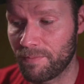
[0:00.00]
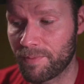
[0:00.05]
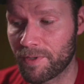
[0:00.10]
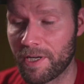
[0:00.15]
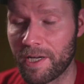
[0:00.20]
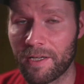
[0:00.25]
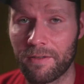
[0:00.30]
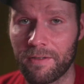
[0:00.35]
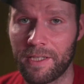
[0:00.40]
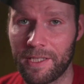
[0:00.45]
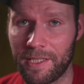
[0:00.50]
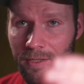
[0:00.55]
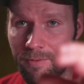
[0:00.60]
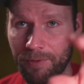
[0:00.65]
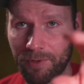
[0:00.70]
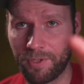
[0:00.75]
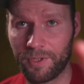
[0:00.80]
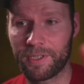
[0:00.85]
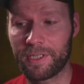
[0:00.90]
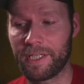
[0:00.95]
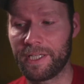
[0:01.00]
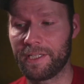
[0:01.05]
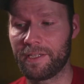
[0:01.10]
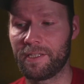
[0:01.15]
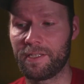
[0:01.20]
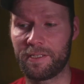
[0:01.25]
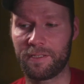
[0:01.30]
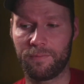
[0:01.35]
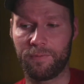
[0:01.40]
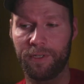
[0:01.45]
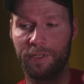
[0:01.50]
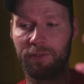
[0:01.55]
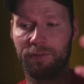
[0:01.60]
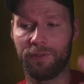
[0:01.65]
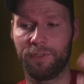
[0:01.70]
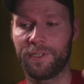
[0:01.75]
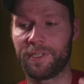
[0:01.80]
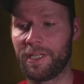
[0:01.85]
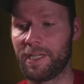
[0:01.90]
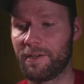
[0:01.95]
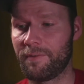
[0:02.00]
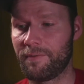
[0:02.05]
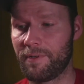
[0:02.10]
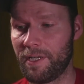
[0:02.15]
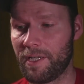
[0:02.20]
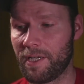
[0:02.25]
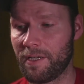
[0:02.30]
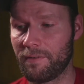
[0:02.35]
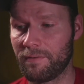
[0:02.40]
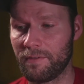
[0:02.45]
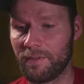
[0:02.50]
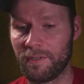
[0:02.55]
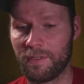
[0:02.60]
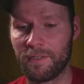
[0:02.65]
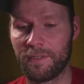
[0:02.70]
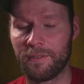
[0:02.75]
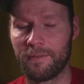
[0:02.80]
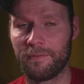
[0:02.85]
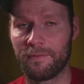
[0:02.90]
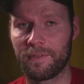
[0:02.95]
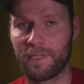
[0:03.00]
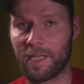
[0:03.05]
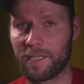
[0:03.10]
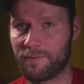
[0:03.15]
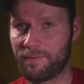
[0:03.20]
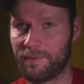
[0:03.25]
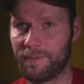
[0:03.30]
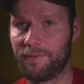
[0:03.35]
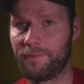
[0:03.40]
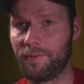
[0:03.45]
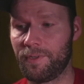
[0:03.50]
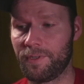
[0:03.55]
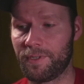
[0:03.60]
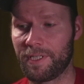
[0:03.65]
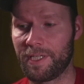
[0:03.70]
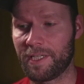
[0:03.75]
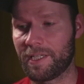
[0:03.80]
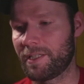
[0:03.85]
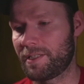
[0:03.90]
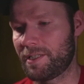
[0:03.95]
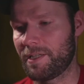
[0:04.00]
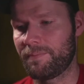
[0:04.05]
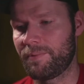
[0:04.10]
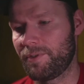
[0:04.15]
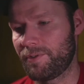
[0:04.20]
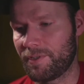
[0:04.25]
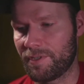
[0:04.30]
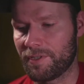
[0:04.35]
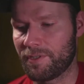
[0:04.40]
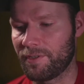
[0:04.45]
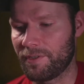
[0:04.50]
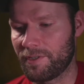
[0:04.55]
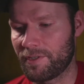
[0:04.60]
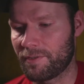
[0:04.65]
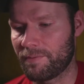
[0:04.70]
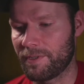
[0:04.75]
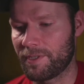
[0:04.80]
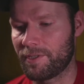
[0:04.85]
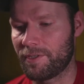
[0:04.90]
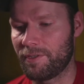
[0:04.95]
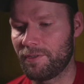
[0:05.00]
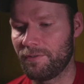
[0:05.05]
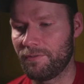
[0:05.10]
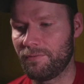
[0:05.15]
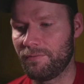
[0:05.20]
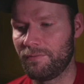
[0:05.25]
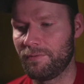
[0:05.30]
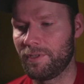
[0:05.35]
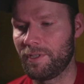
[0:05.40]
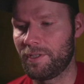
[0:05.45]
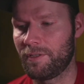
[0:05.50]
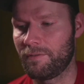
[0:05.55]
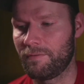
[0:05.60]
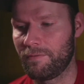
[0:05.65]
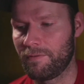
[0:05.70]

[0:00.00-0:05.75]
high, like it would look like this. What you're looking at right now, that's what it would look like, except you just couldn't switch to, you